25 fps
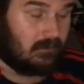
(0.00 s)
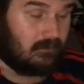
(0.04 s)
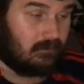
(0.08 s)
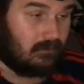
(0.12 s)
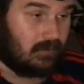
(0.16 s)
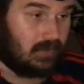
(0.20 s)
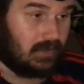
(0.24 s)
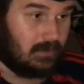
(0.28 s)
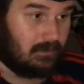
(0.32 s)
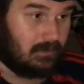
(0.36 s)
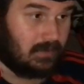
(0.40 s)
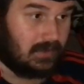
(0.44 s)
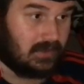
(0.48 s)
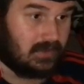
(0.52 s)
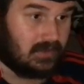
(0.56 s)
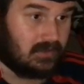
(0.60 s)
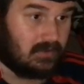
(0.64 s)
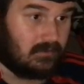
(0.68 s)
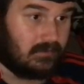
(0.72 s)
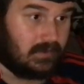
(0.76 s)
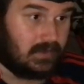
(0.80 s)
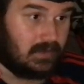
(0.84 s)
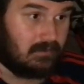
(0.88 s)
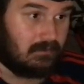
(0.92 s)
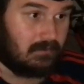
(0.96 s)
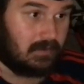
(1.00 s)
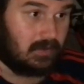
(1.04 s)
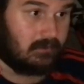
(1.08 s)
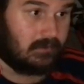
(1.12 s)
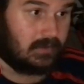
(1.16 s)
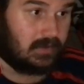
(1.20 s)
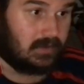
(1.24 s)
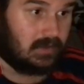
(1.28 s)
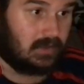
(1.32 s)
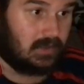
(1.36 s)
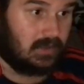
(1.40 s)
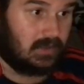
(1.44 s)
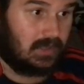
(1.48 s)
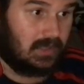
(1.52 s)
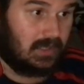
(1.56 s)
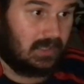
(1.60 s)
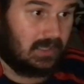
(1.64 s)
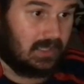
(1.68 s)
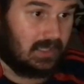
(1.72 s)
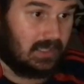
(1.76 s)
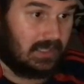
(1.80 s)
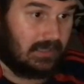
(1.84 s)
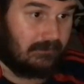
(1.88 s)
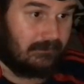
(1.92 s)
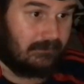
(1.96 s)
really pissed off at the moment.
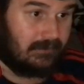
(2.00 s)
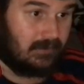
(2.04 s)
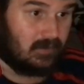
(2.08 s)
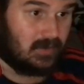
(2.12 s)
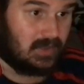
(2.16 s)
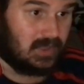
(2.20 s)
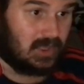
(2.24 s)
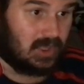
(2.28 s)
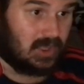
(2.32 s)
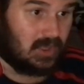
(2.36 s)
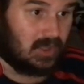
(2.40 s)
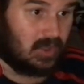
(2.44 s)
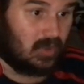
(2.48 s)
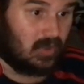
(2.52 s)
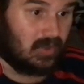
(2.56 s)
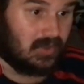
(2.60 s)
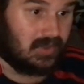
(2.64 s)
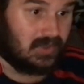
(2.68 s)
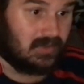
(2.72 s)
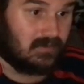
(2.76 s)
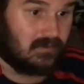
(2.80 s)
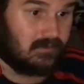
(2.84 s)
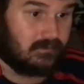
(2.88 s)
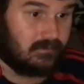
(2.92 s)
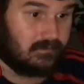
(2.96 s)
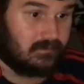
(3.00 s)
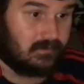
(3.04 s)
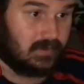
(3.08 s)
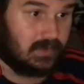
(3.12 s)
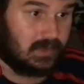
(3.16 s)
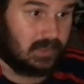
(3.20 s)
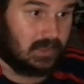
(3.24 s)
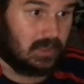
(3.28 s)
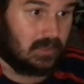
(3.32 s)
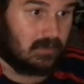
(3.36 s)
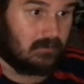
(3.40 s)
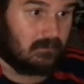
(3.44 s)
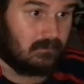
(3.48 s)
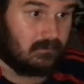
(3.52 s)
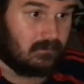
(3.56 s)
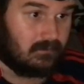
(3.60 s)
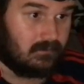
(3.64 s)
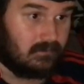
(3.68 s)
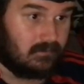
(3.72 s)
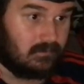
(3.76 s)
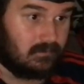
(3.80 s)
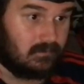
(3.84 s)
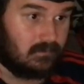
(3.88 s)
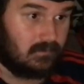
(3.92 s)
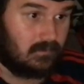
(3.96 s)
It feels like a loss, in
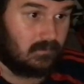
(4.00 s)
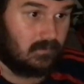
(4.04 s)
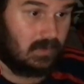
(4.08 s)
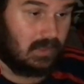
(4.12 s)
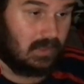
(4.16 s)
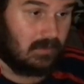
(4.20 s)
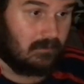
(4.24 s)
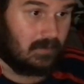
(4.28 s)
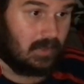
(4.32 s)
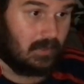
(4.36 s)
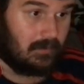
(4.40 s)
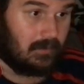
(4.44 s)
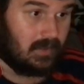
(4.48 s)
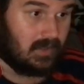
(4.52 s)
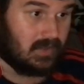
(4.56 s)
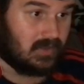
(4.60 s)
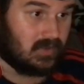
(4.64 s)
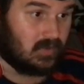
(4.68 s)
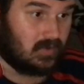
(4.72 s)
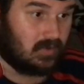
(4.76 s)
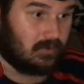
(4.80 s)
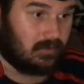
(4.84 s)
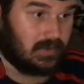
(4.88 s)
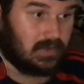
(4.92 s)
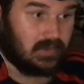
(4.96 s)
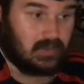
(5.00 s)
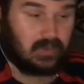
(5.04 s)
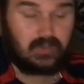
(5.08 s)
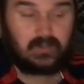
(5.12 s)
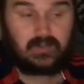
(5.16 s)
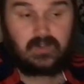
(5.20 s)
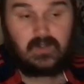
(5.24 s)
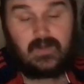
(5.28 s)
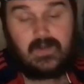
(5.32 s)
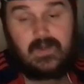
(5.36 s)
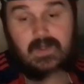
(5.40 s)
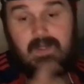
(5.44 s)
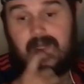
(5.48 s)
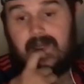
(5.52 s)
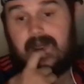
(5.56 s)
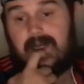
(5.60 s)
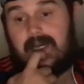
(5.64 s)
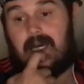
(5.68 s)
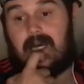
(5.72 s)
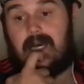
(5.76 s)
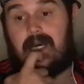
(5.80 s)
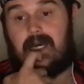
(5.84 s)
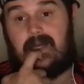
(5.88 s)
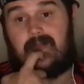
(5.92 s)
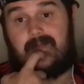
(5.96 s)
my personal opinion.
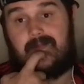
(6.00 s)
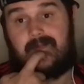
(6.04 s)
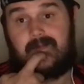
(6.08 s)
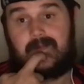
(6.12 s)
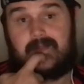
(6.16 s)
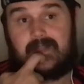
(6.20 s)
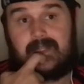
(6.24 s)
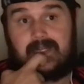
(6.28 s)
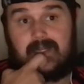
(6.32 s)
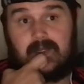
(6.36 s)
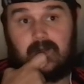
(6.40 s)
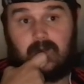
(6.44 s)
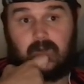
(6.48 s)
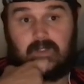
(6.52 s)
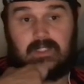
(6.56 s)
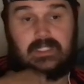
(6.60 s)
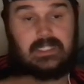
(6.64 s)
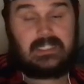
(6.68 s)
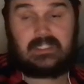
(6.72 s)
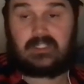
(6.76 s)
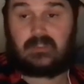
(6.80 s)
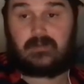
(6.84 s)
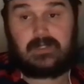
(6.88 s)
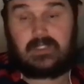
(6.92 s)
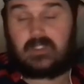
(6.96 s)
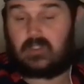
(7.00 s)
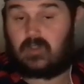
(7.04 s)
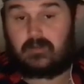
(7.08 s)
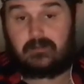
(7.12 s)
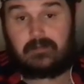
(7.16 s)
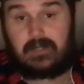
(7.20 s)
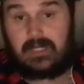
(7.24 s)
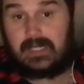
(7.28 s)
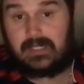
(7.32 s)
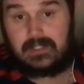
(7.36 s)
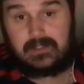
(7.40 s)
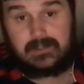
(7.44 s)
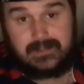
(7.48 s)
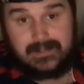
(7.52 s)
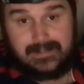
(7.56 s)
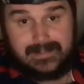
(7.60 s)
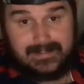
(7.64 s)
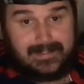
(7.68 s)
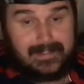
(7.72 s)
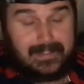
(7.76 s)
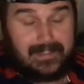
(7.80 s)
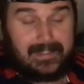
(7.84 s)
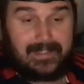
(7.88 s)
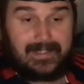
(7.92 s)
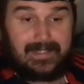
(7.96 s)
We need to be doing better.
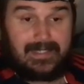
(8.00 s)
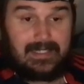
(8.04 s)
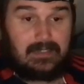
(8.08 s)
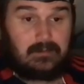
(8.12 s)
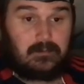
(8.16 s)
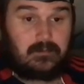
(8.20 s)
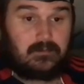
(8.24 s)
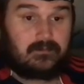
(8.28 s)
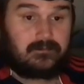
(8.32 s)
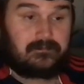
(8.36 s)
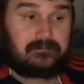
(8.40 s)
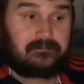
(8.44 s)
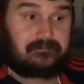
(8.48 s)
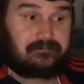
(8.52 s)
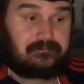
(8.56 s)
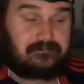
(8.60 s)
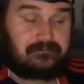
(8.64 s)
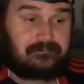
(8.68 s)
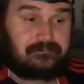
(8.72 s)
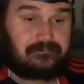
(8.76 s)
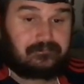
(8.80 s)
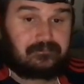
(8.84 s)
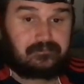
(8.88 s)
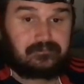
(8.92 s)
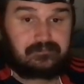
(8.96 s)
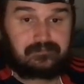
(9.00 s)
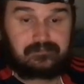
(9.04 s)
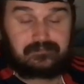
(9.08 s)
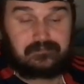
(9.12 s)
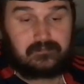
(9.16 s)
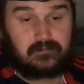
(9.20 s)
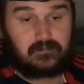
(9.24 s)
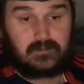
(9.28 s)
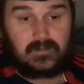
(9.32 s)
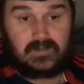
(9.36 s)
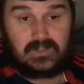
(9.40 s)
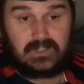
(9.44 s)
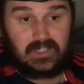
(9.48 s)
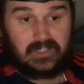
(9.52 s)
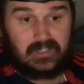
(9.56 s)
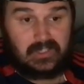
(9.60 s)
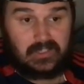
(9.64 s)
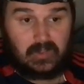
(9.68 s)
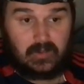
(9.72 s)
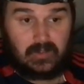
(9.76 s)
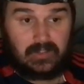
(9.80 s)
You know,